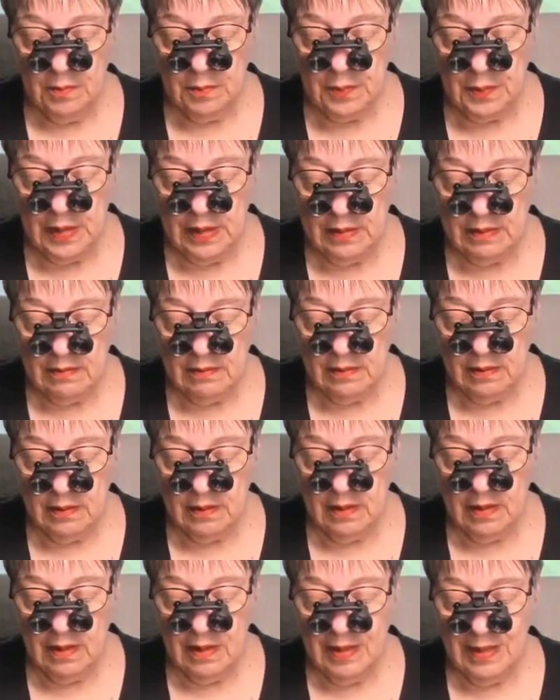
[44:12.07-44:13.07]
But
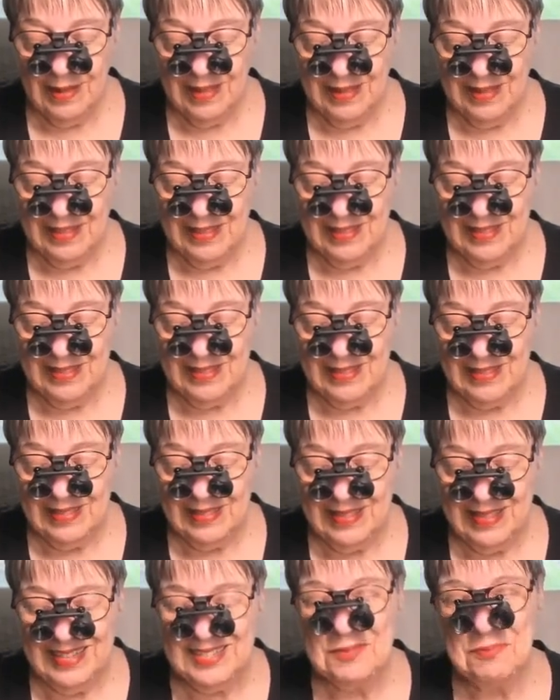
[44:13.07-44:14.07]

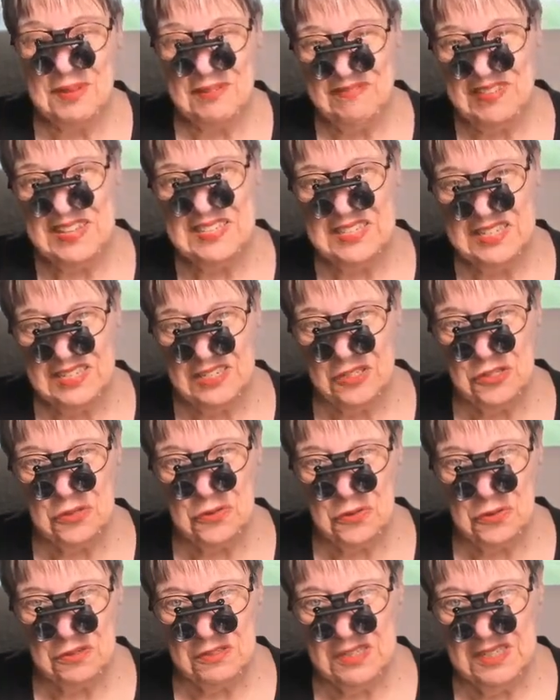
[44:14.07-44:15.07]
that's my venting
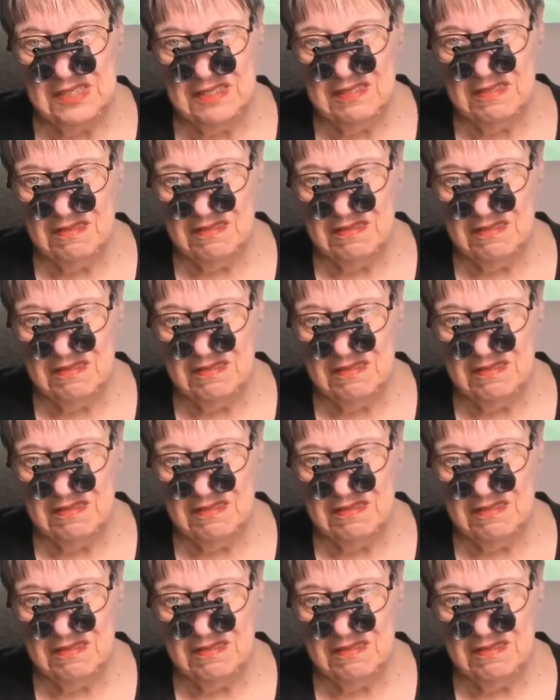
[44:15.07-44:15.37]
story.